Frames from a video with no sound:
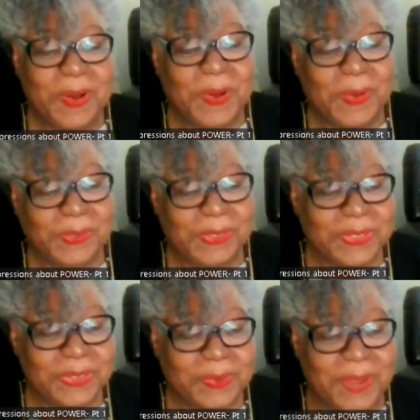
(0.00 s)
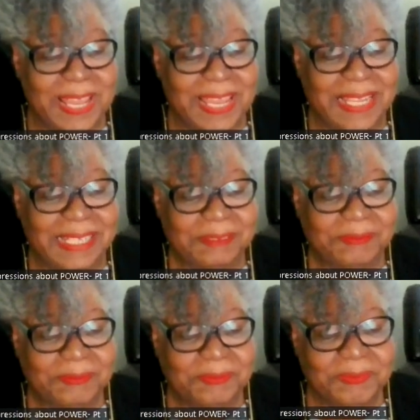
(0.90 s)
Hold sway,
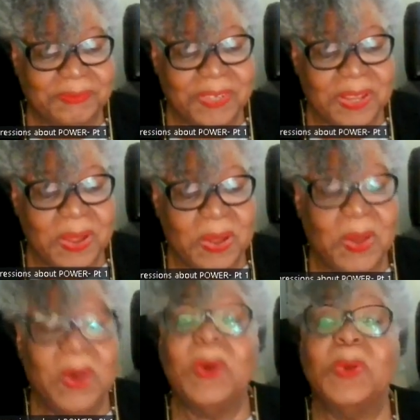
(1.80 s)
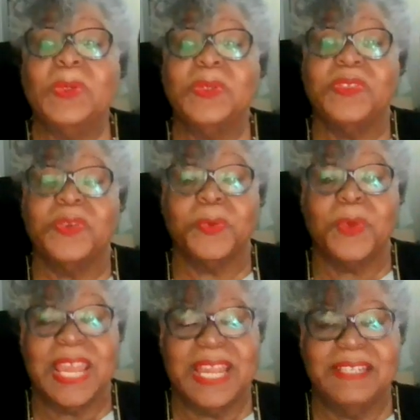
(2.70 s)
hold the
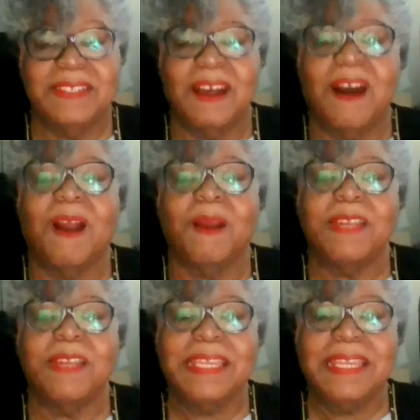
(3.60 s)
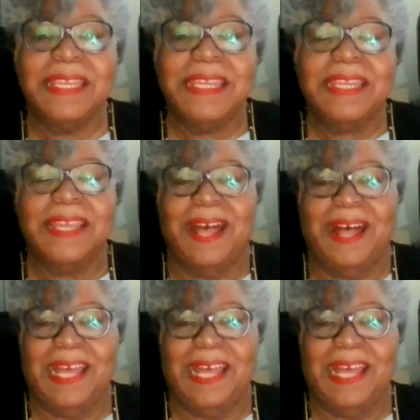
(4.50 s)
reins, reins,